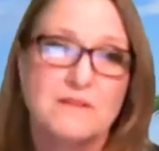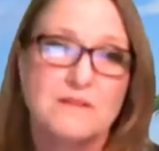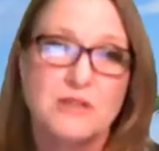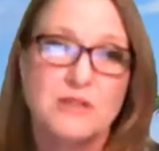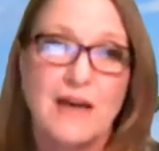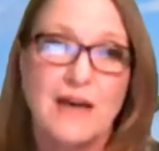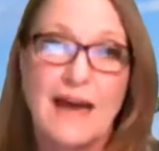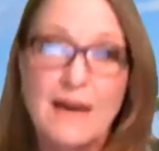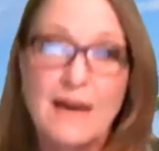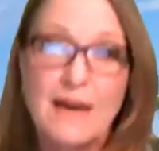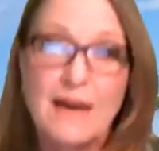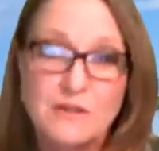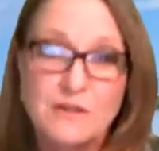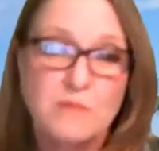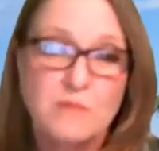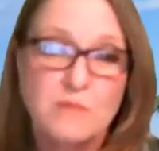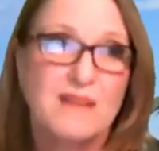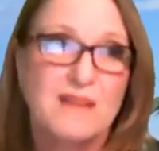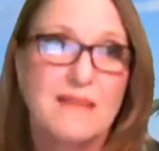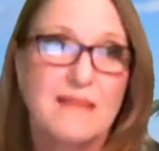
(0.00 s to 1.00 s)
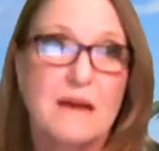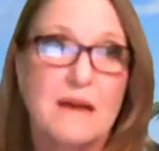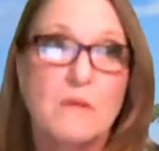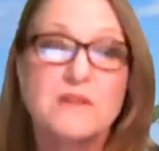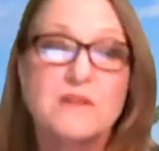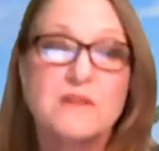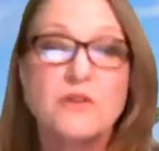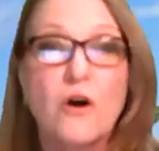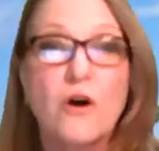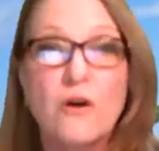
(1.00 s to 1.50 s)
So I have to admit that it
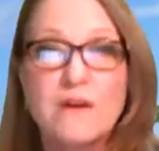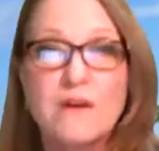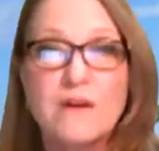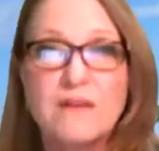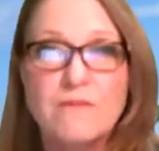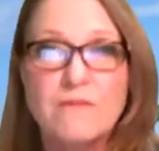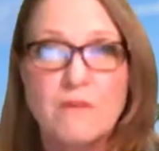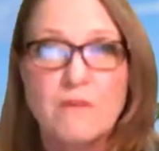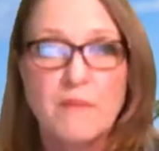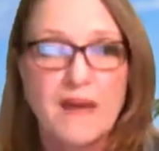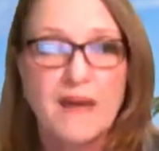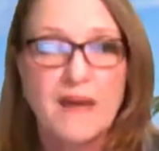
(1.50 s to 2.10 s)
was only from